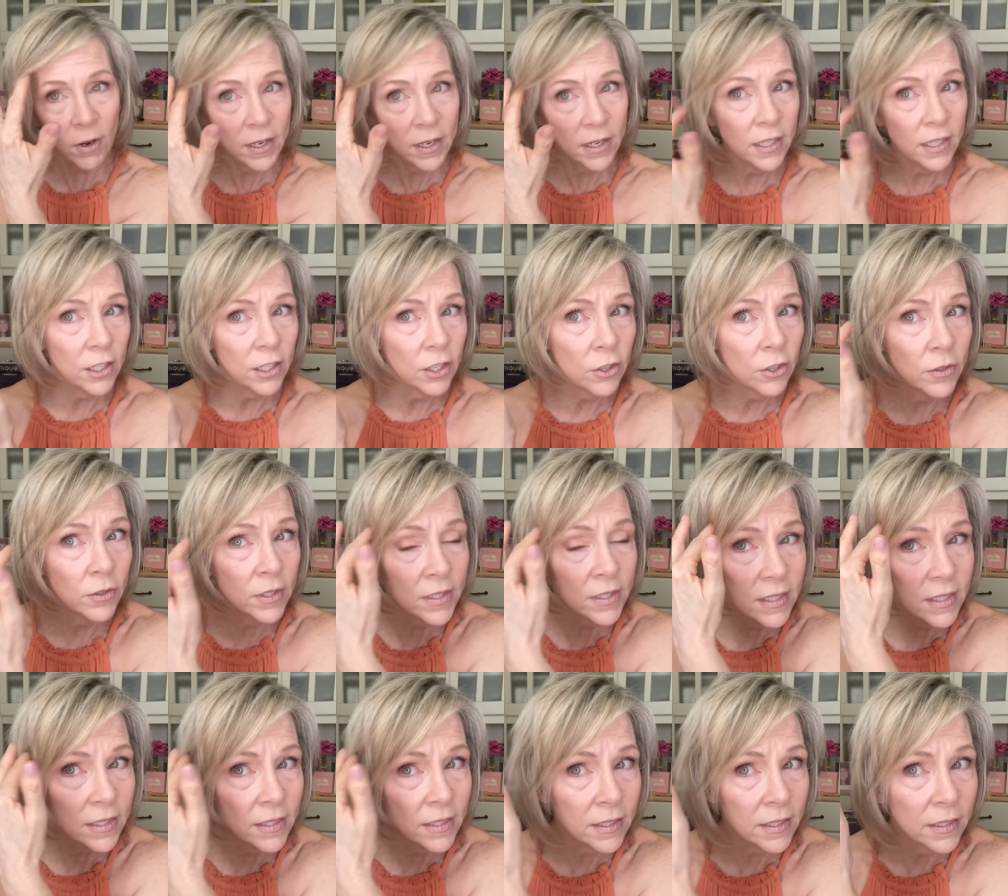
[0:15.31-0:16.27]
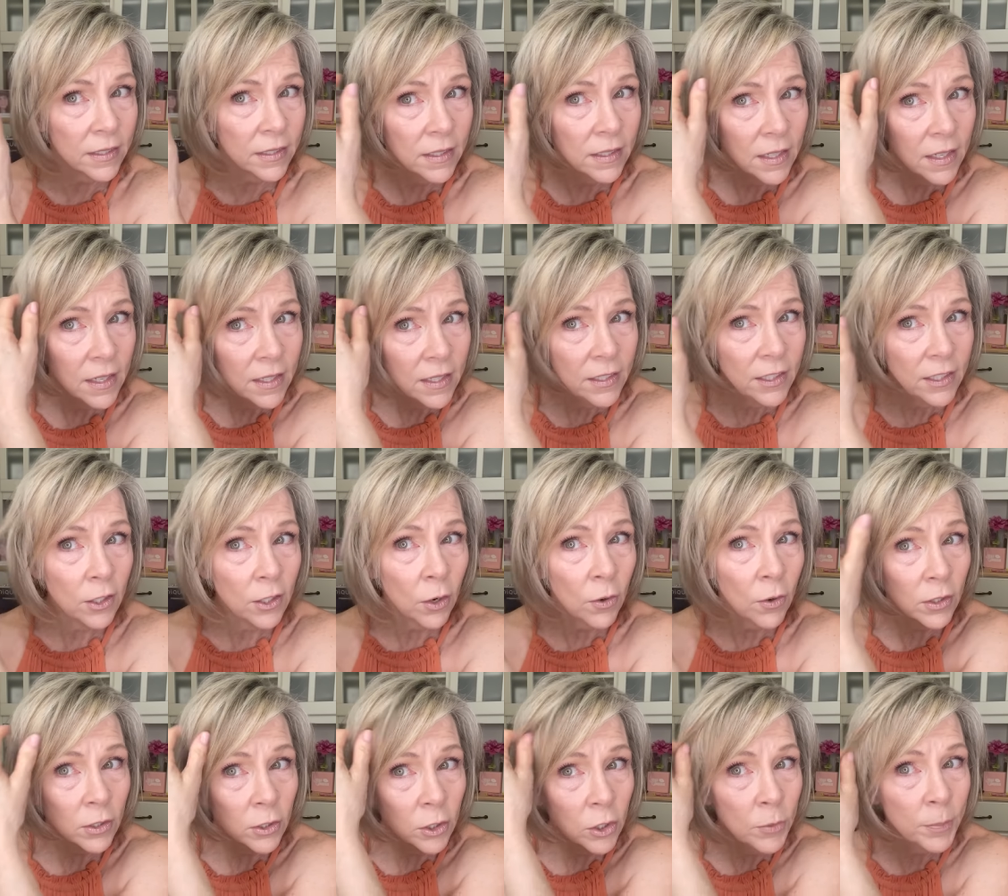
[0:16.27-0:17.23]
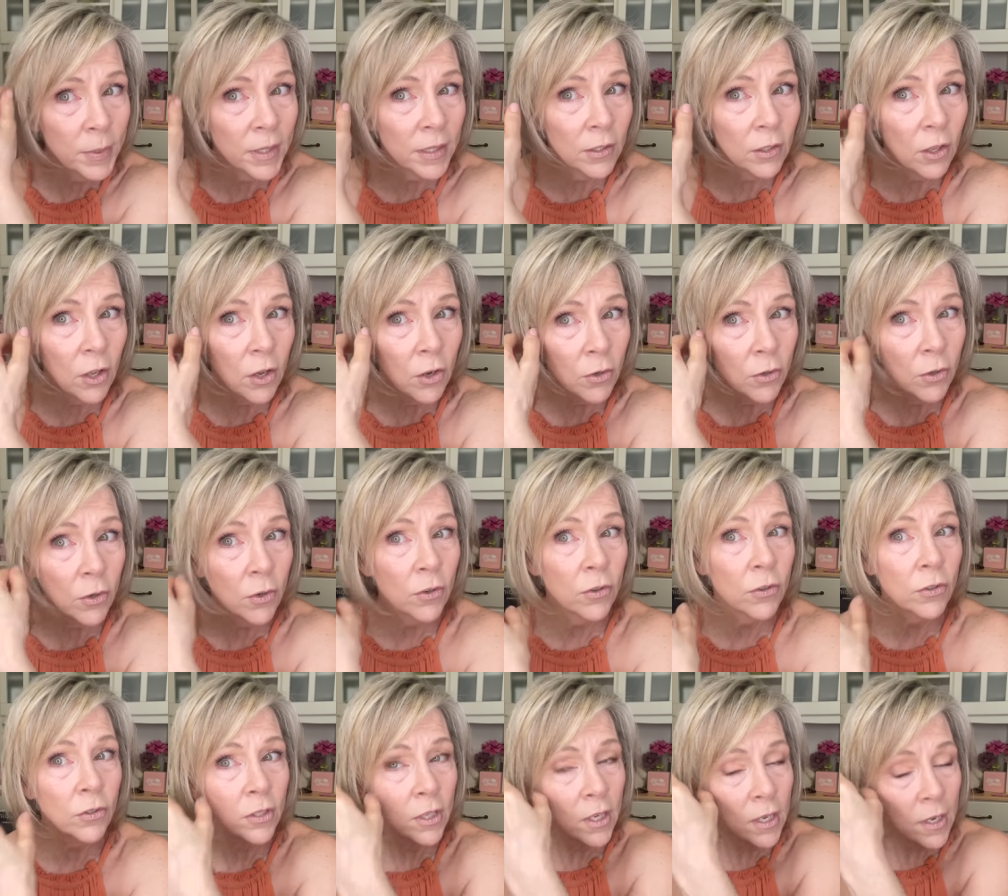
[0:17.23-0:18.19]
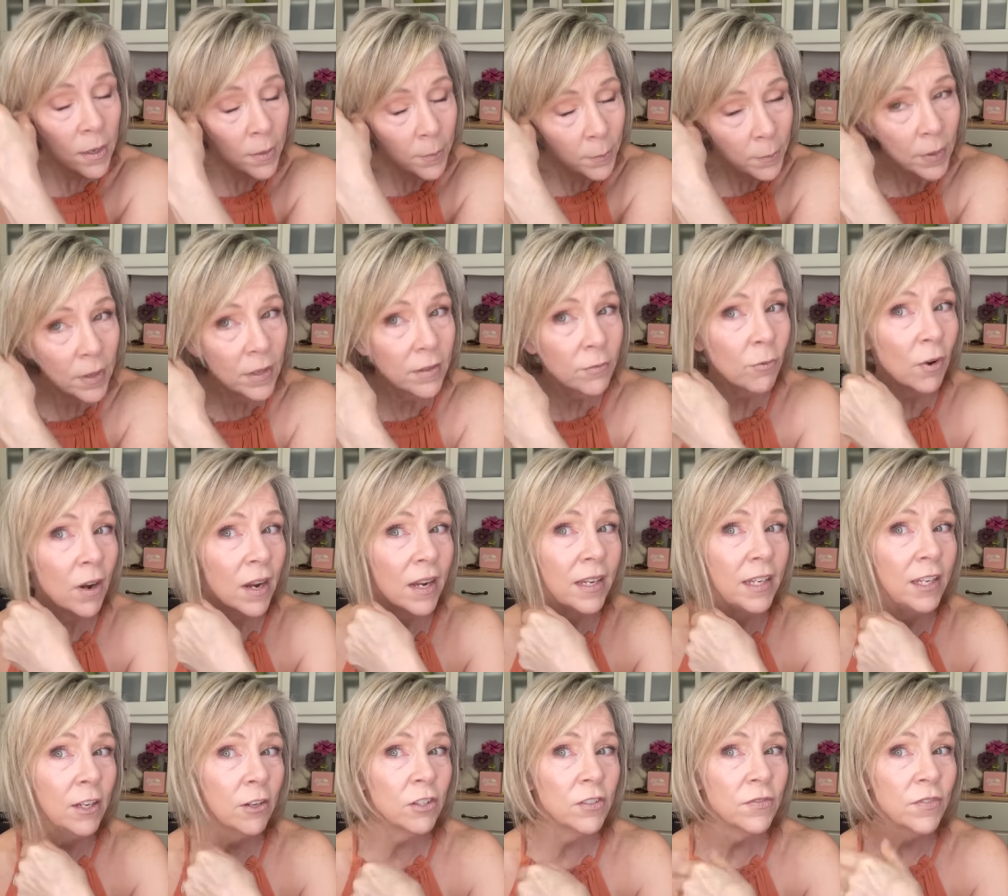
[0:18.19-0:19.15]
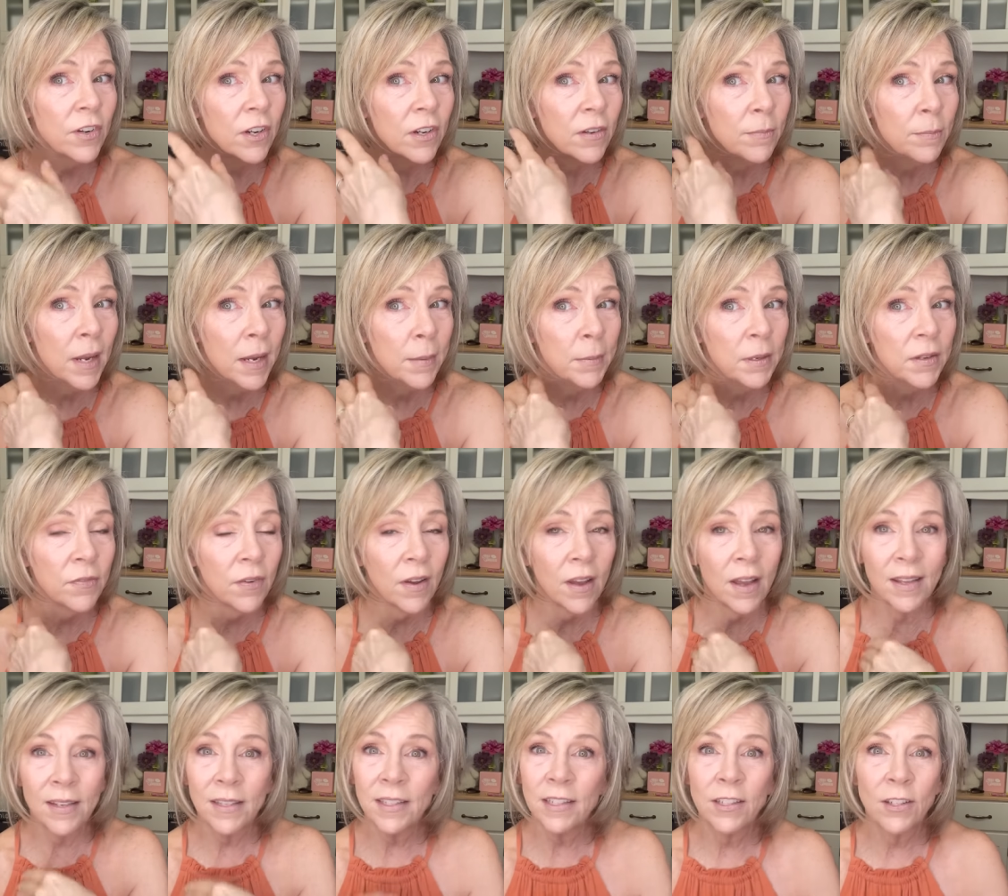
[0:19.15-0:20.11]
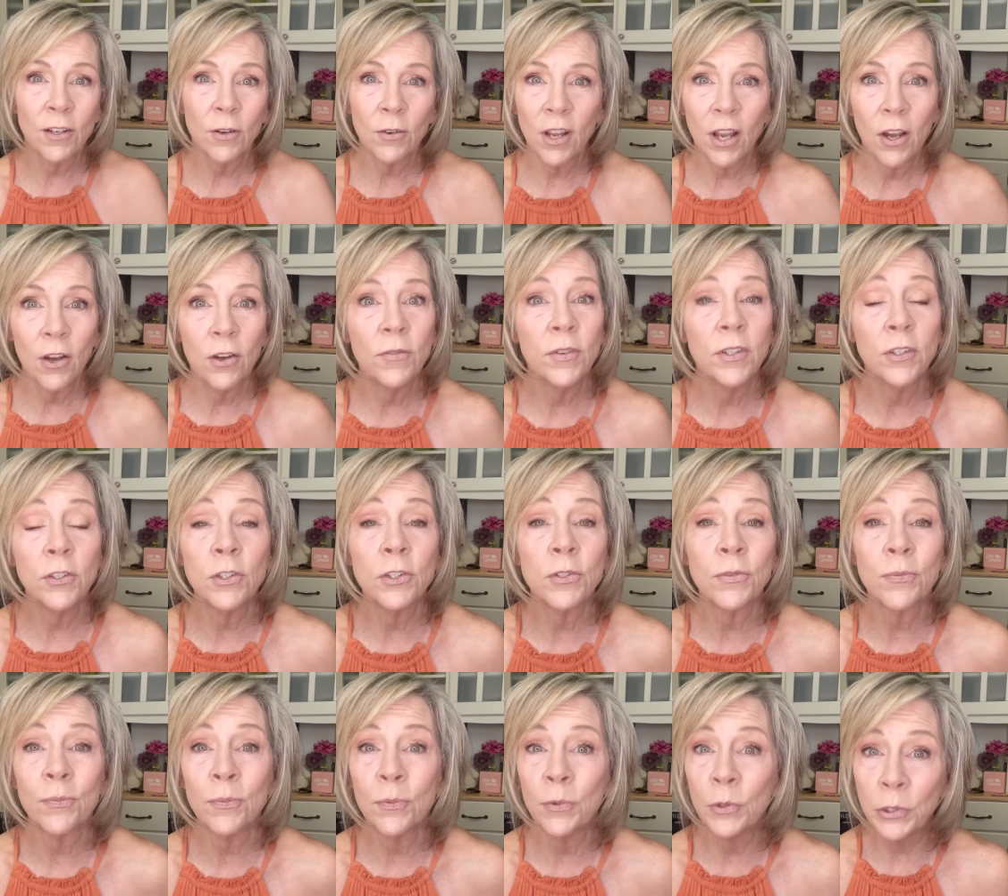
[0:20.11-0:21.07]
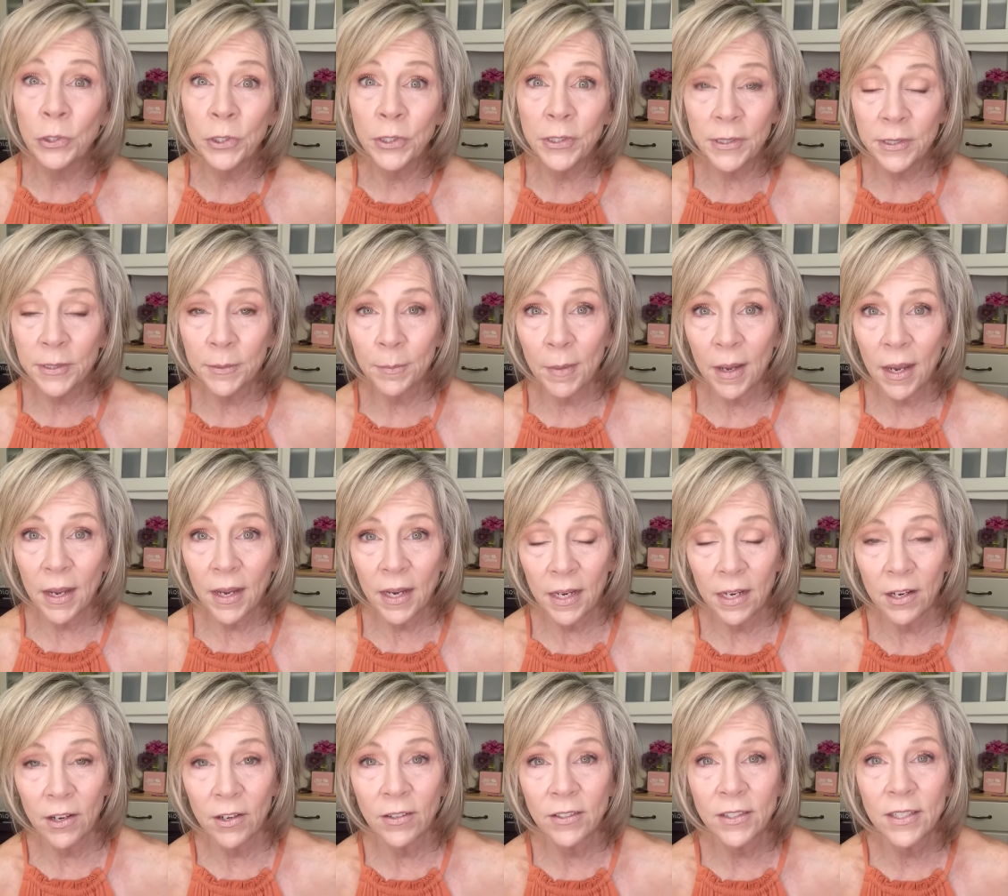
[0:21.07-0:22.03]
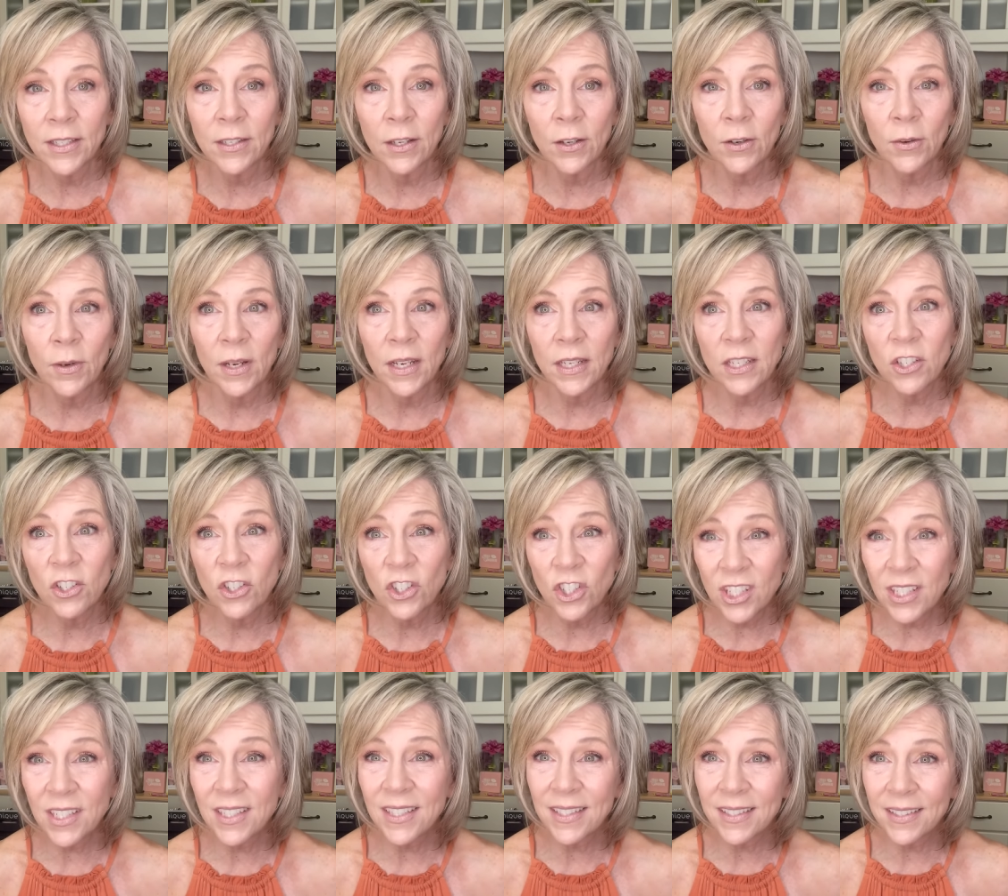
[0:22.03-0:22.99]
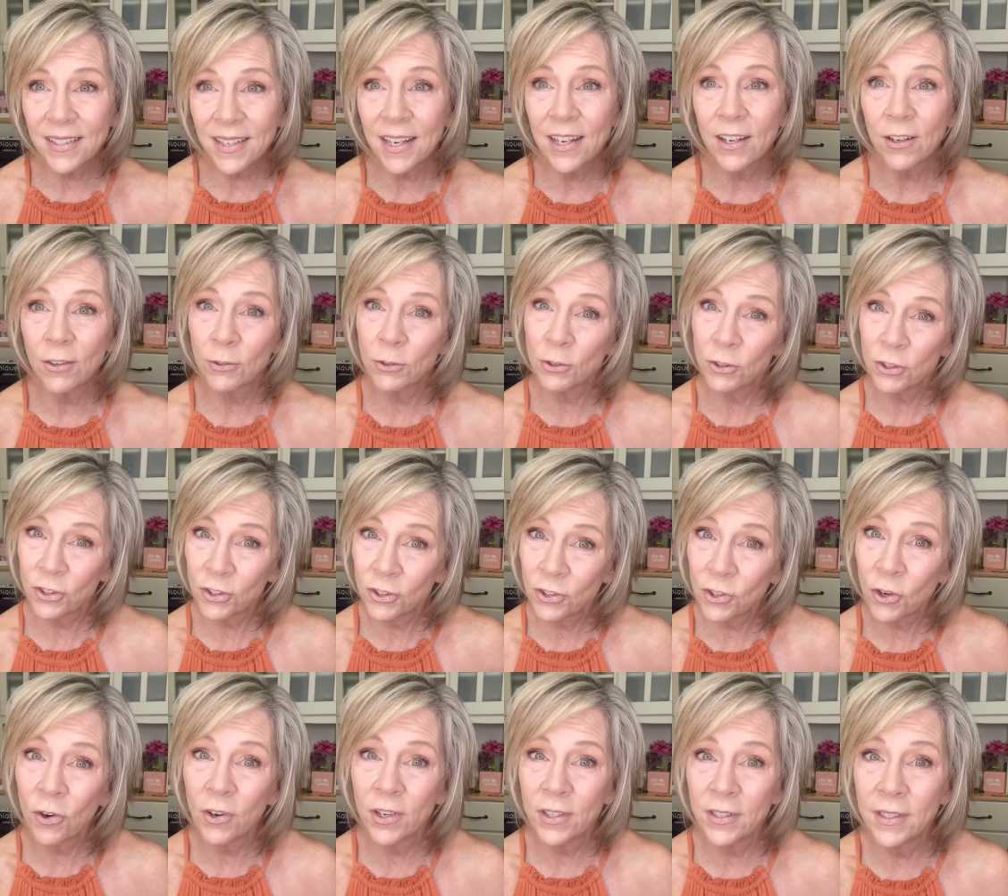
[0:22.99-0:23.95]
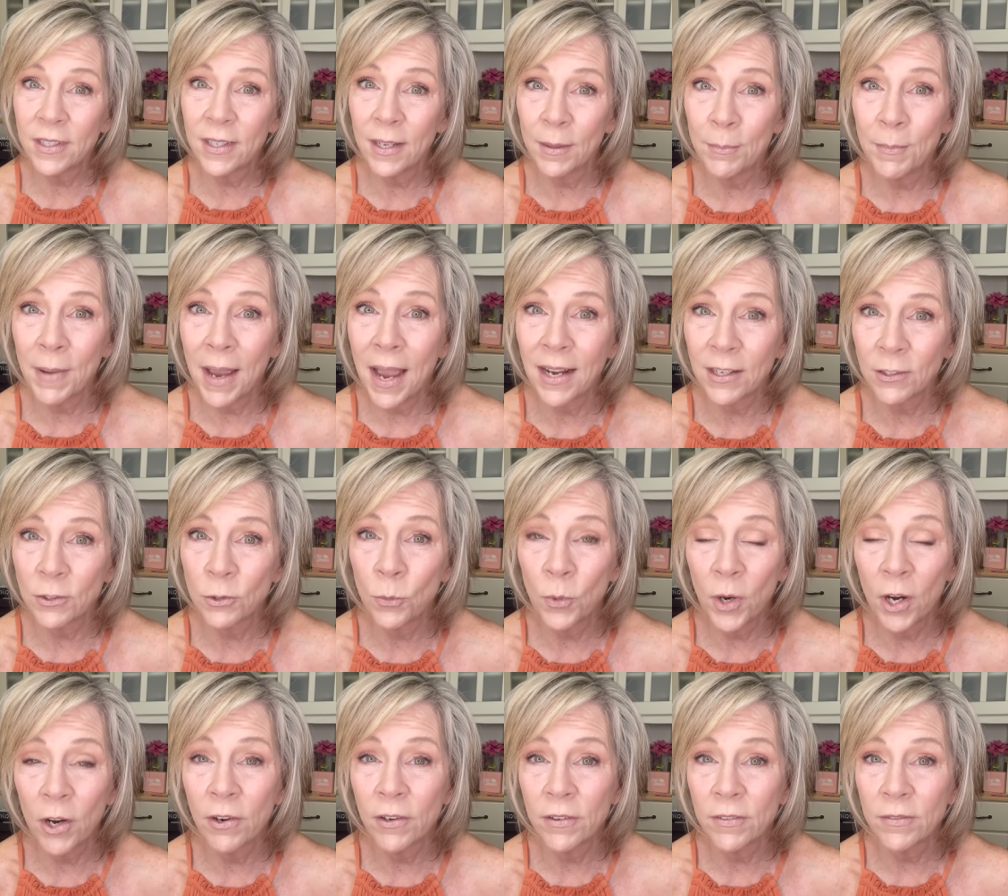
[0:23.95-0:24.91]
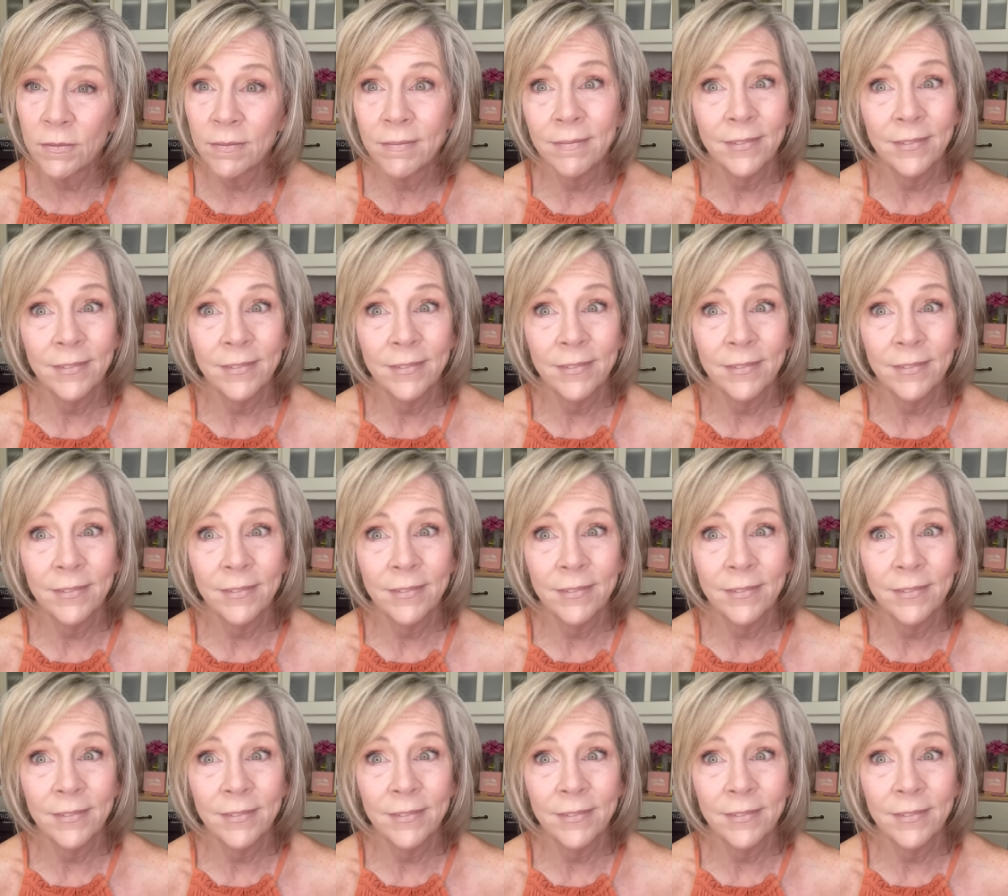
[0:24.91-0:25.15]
Right here it's getting, you know, a little bit longer, but right here is very baby fine. You know, COVID just ruined my hair, so it's just now starting to get back to where it